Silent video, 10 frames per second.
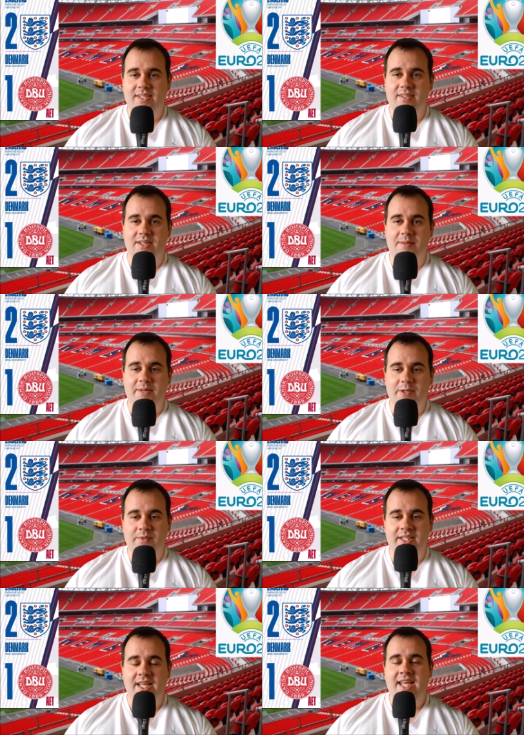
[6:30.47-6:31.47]
Oh, my
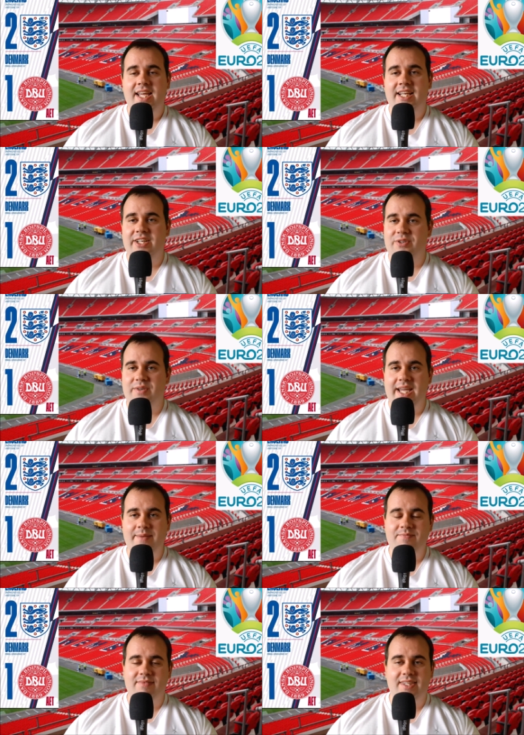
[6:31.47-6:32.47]
word. And I know
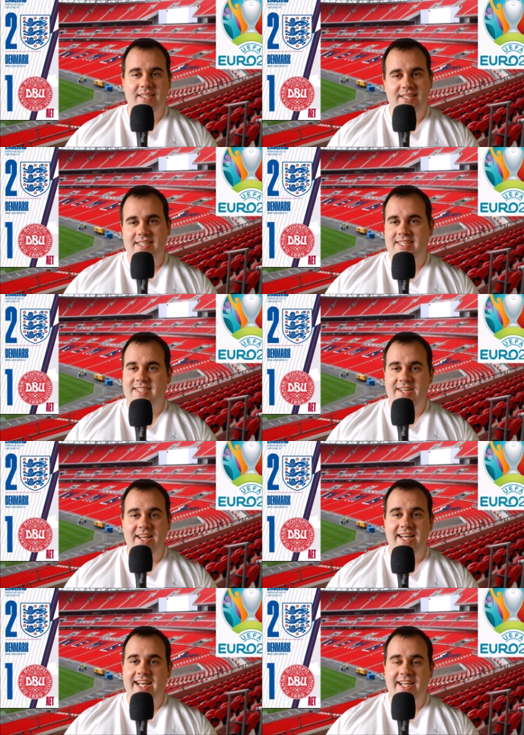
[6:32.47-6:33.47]
um,
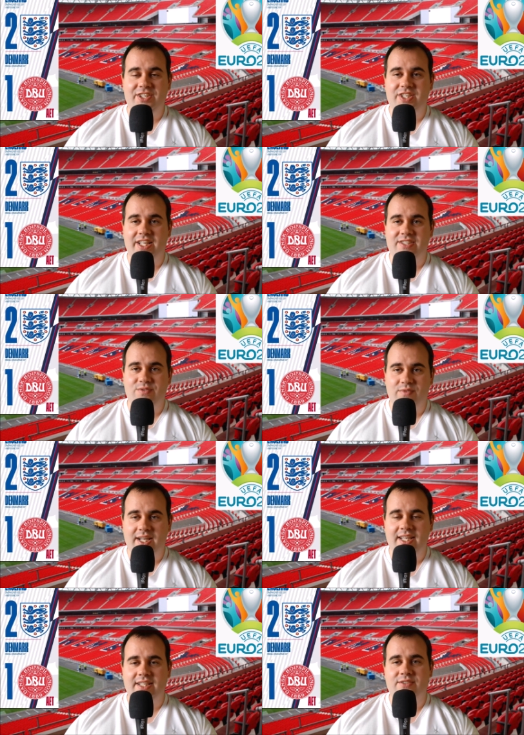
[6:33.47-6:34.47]
Sterling had a chance
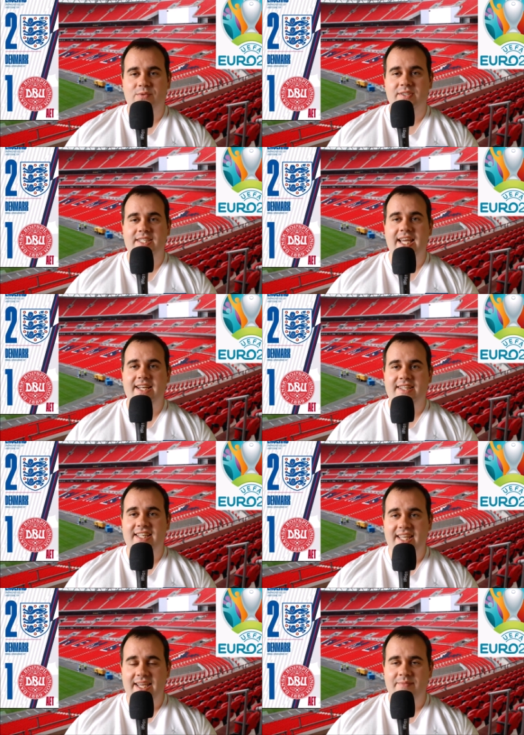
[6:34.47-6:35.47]
right towards the end of the
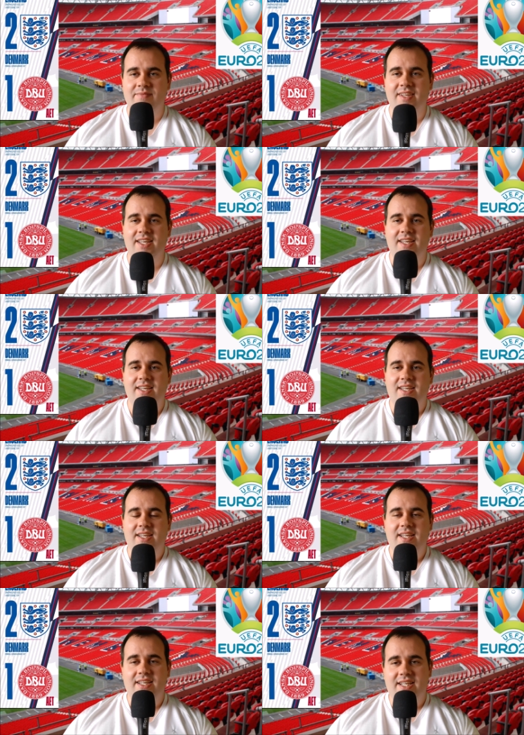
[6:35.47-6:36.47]
game
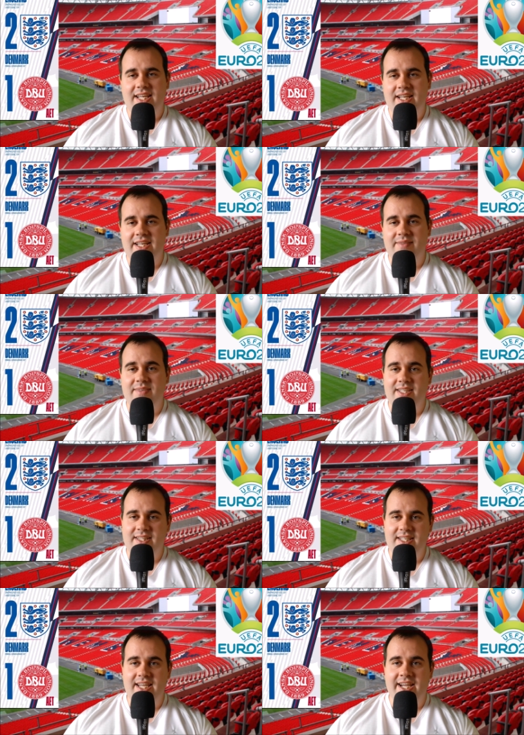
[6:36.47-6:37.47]
um,
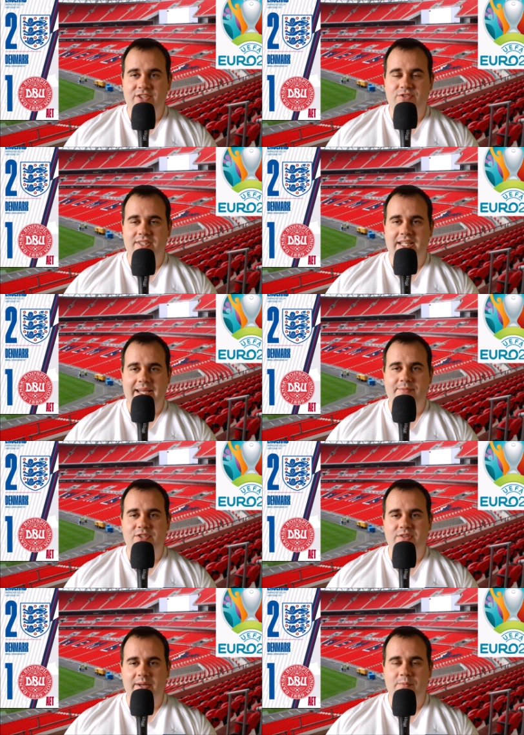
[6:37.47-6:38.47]
in the extra time
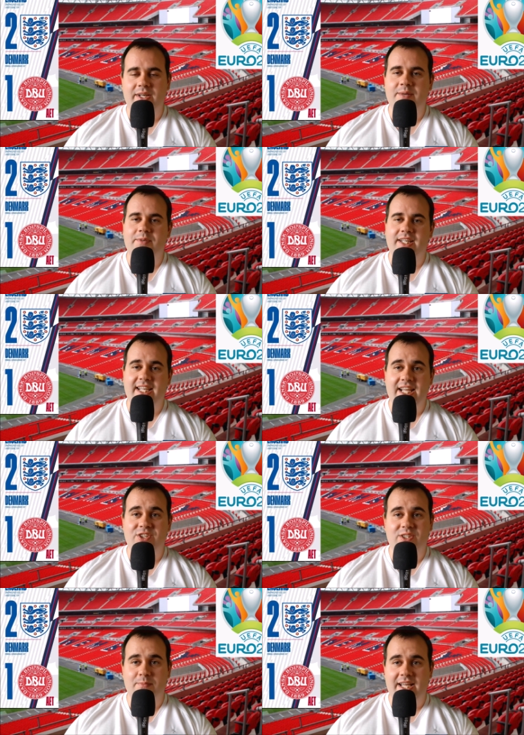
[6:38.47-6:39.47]
to try and win it. But
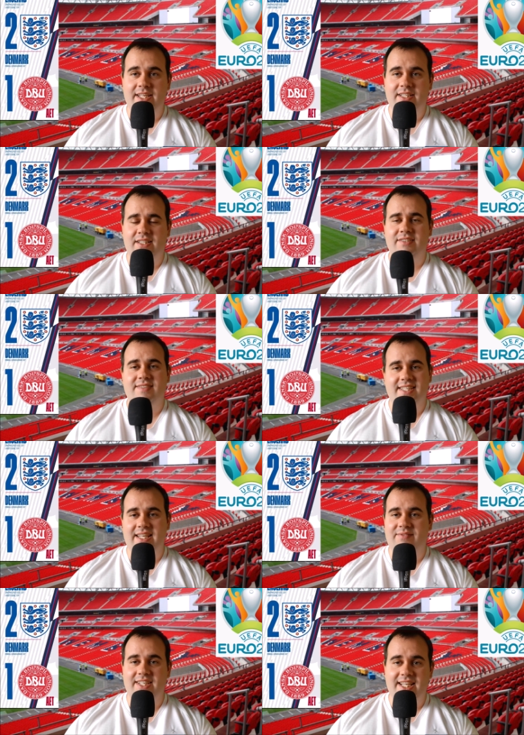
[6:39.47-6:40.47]
again, Schmeichel
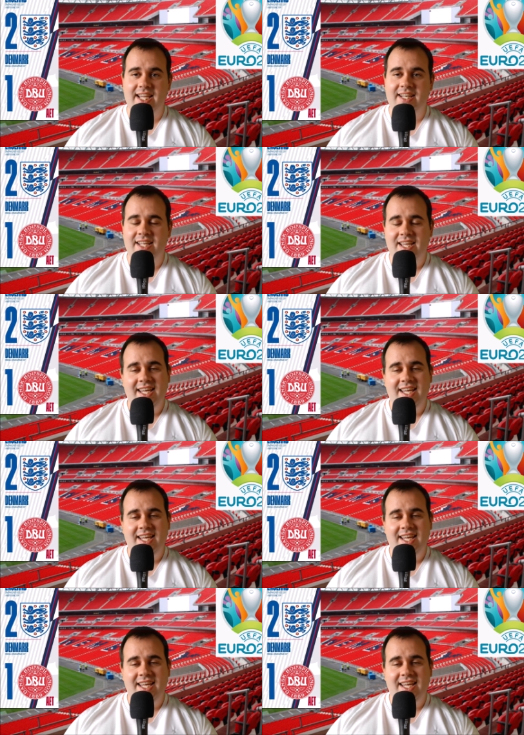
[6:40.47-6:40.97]
saved again.